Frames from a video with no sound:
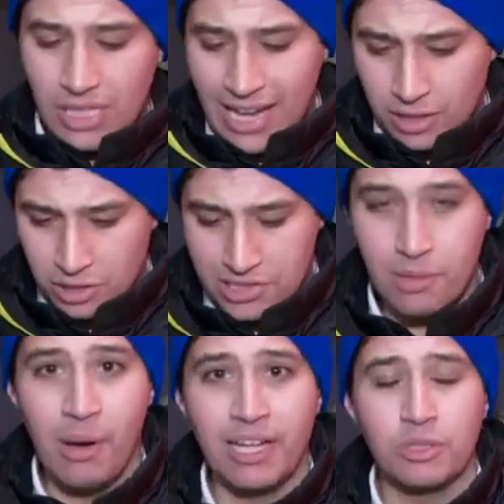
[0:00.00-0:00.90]
Yeah, Kristen
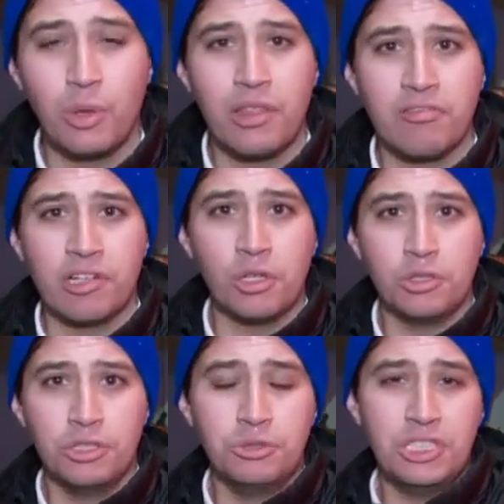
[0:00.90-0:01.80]
and Mike, 23 year
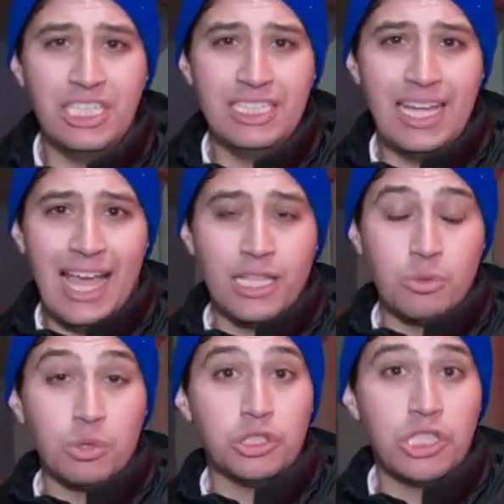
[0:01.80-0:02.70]
old Eugene Nance
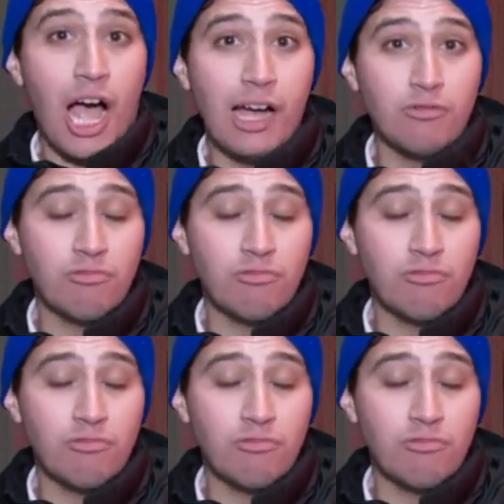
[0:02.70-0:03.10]
was shot